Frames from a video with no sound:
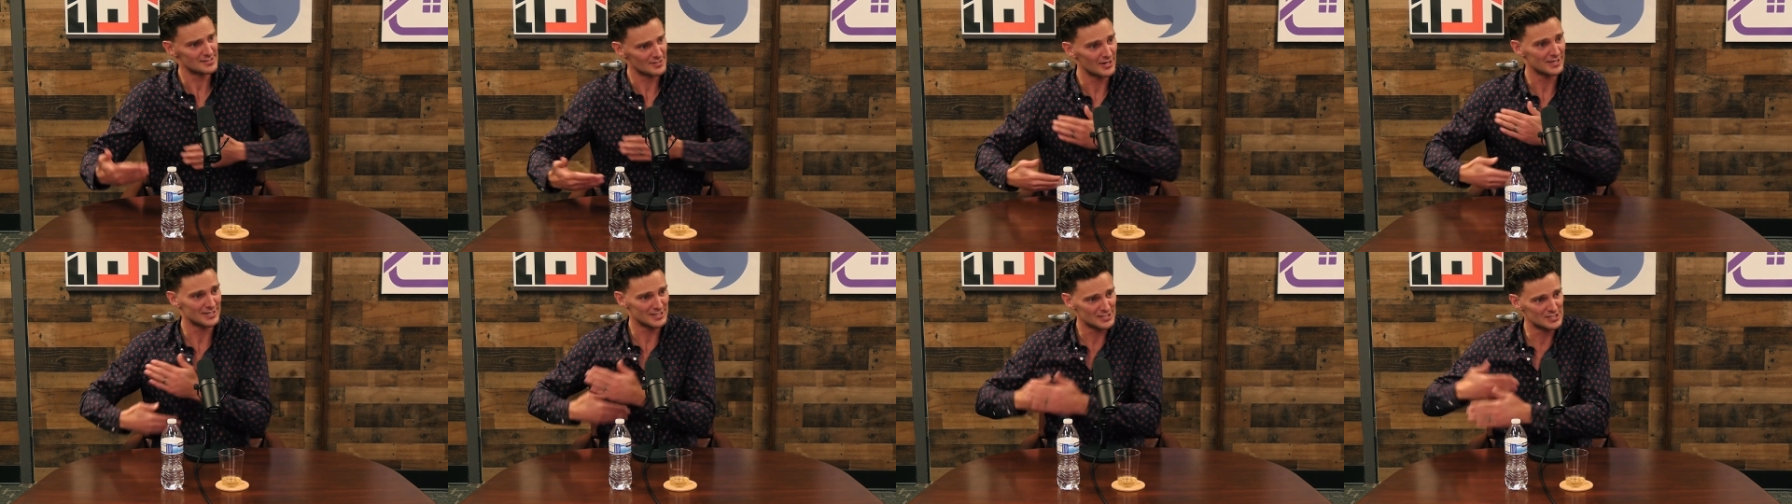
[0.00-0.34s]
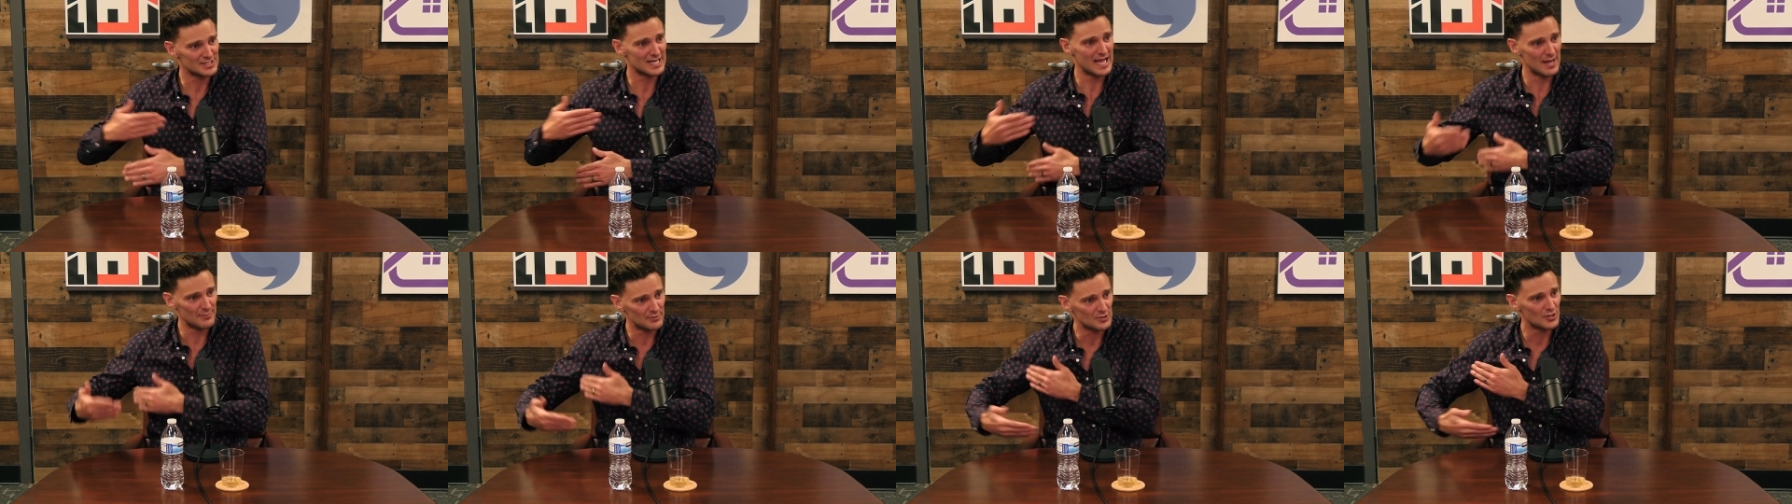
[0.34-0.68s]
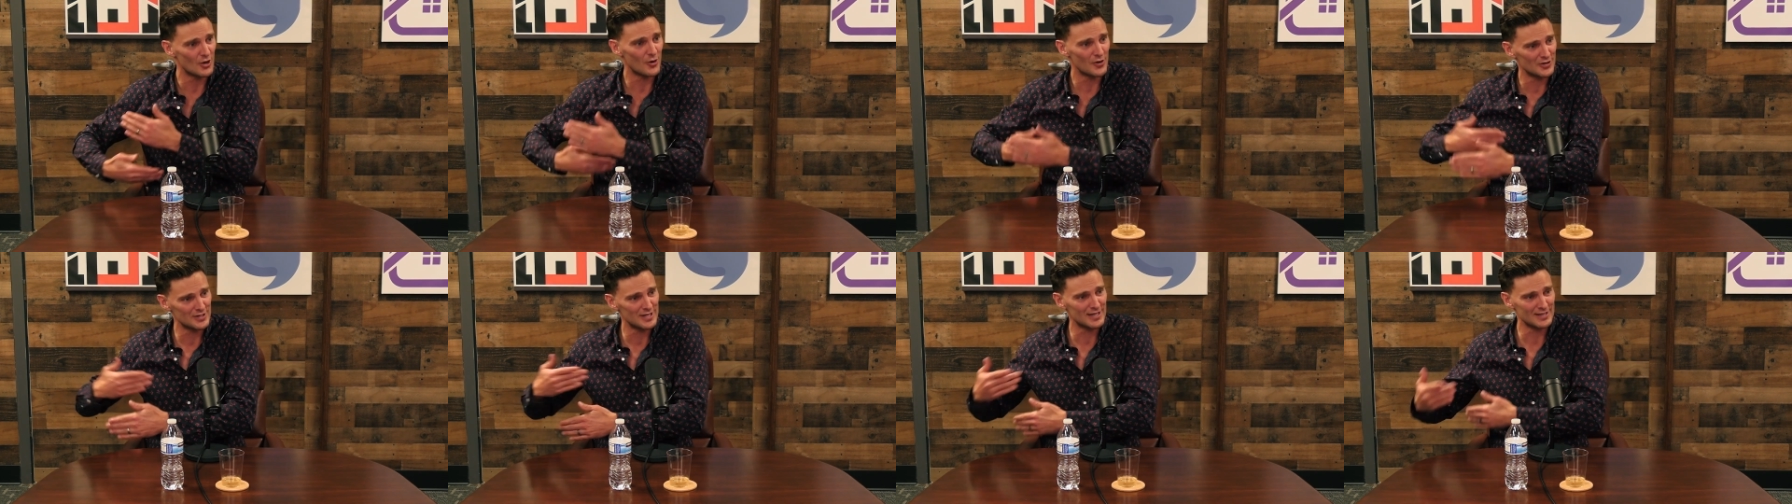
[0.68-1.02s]
And I just kept
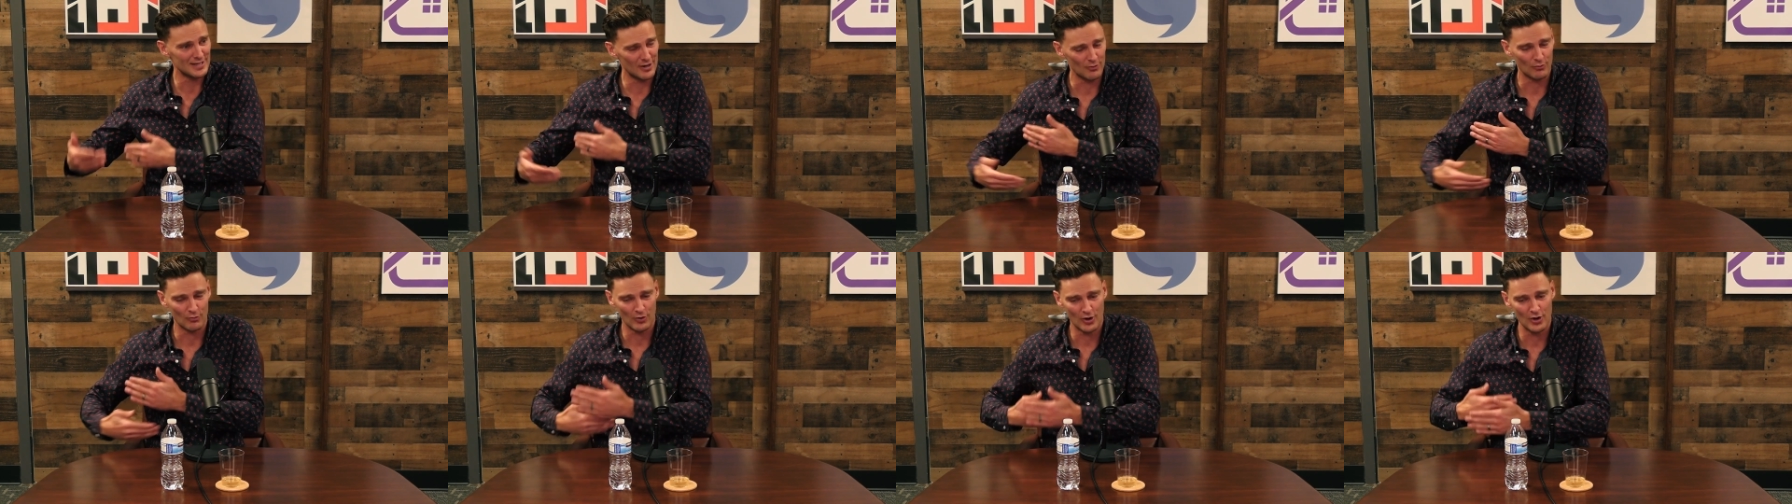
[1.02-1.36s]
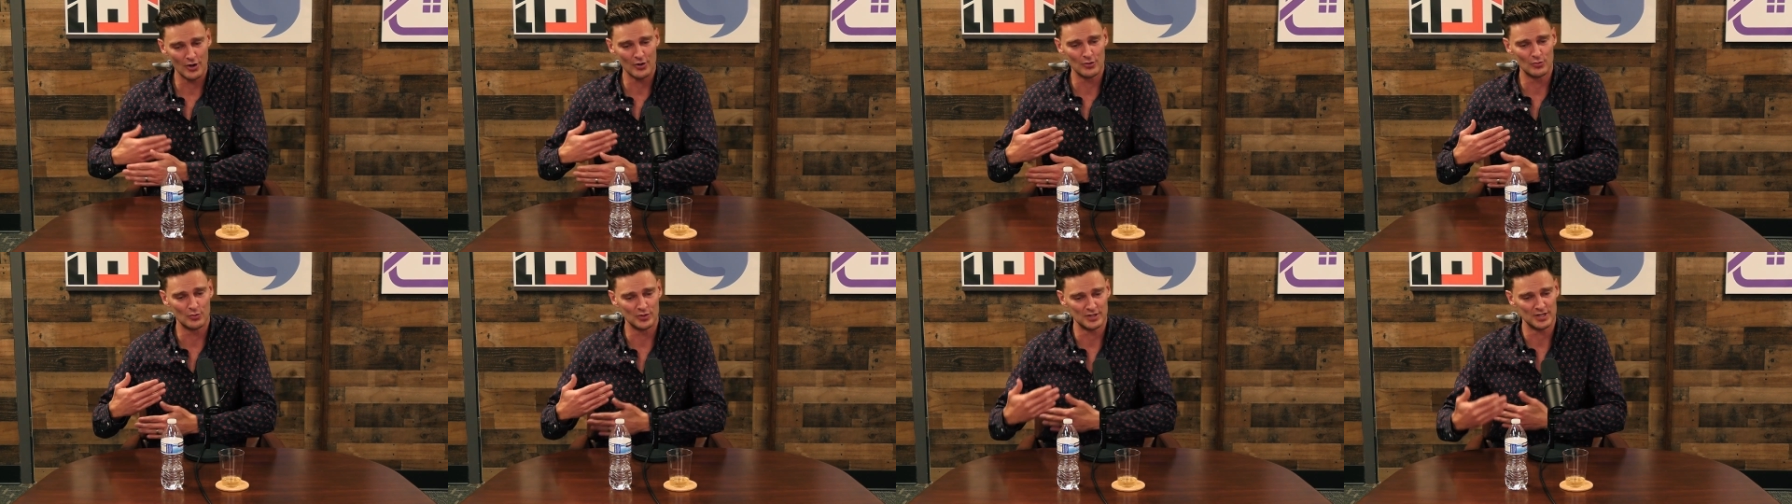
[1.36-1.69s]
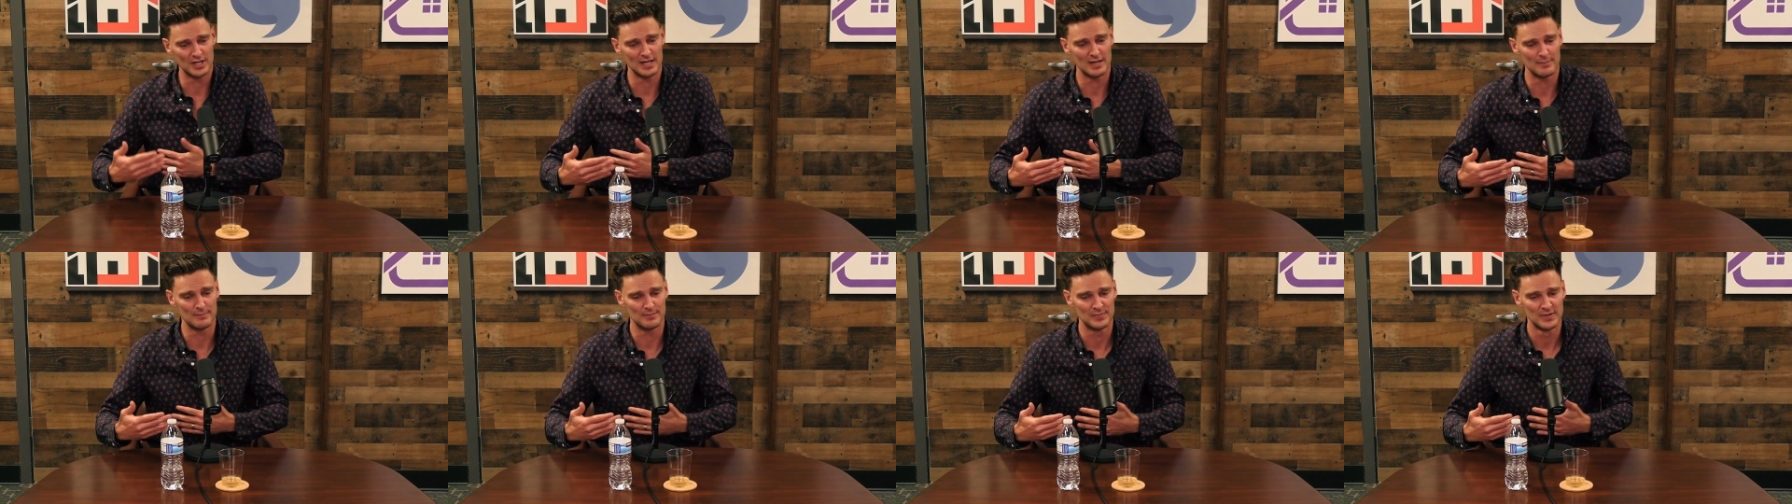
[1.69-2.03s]
going down that road with
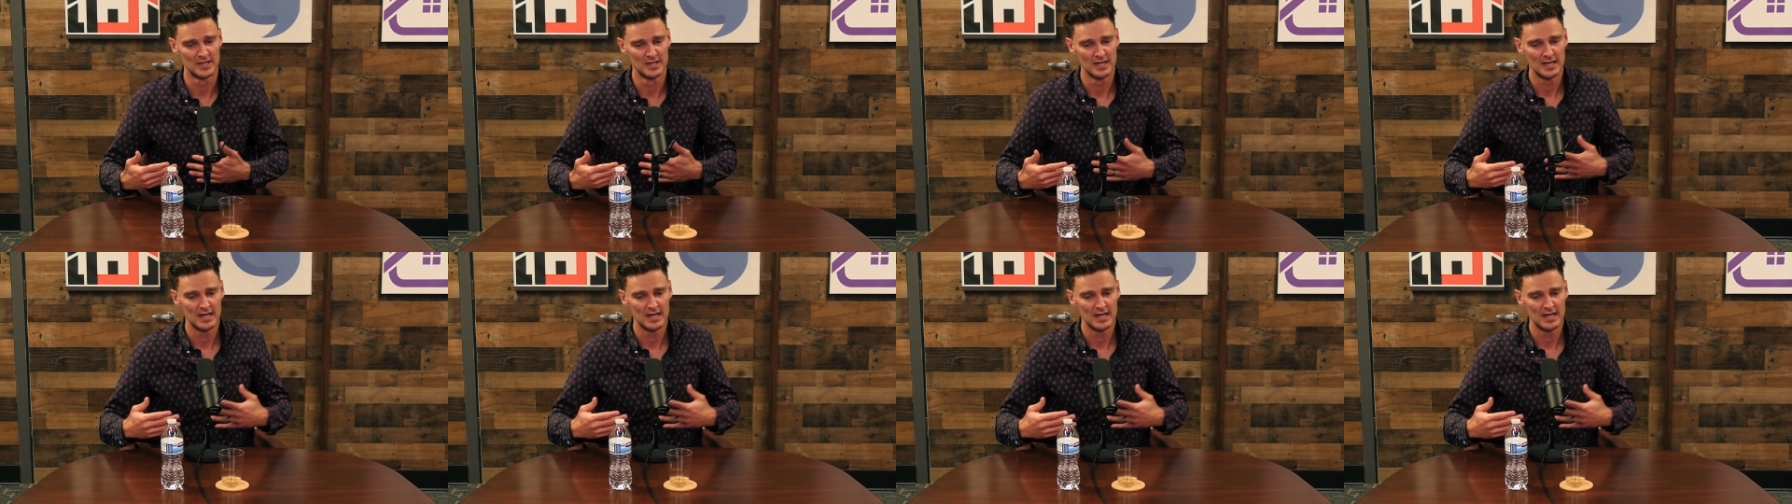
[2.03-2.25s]
him,